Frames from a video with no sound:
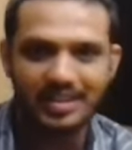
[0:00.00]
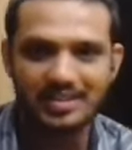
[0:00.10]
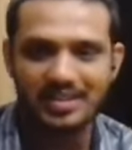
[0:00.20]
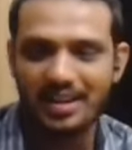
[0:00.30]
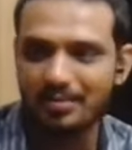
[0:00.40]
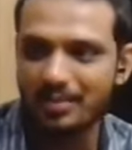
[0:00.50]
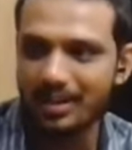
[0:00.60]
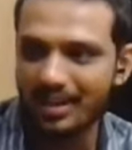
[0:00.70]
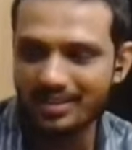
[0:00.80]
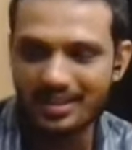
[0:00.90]
designing
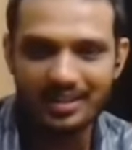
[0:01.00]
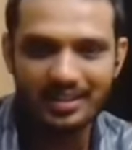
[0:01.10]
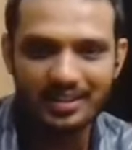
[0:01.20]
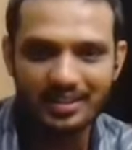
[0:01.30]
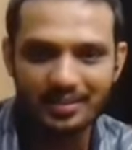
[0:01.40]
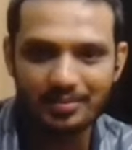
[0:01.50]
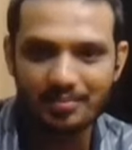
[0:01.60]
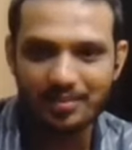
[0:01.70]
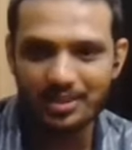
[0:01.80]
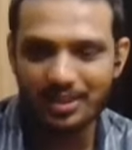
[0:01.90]
buildings, and
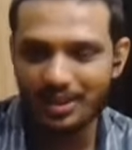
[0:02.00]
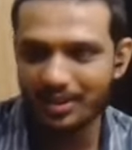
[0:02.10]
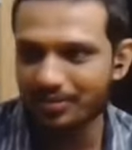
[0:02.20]
majority